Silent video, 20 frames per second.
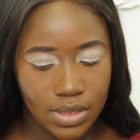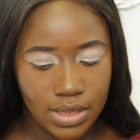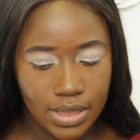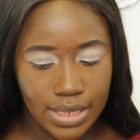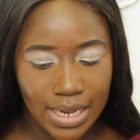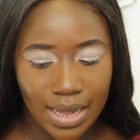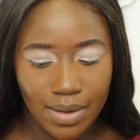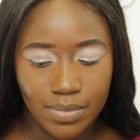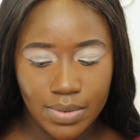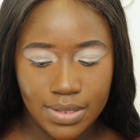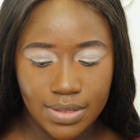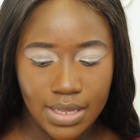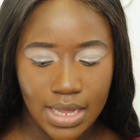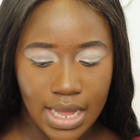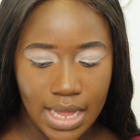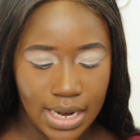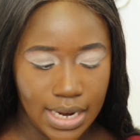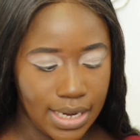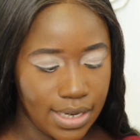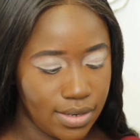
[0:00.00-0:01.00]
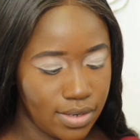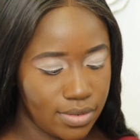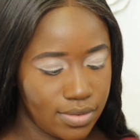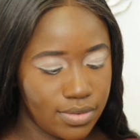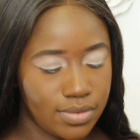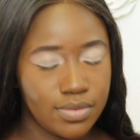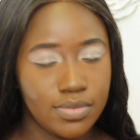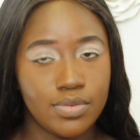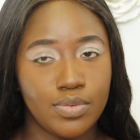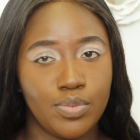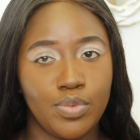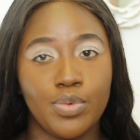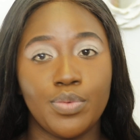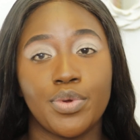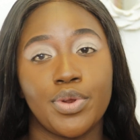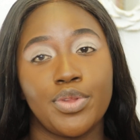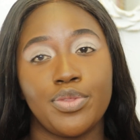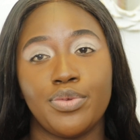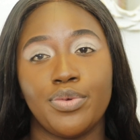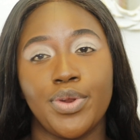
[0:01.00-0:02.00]
that was the highlighter. We
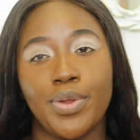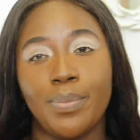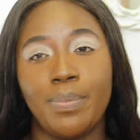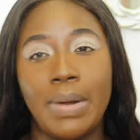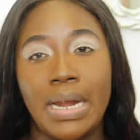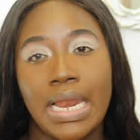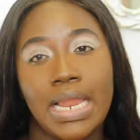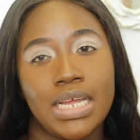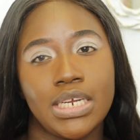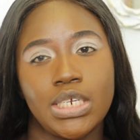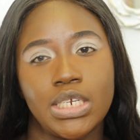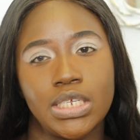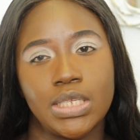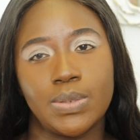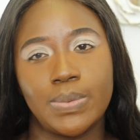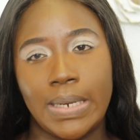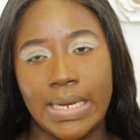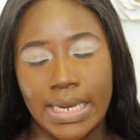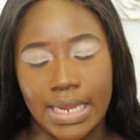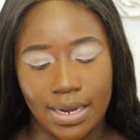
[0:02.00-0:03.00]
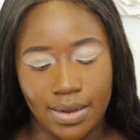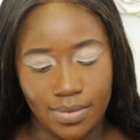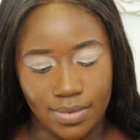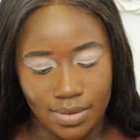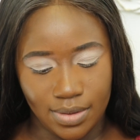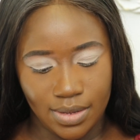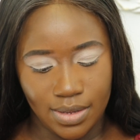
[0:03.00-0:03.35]
want to do the blushes right now.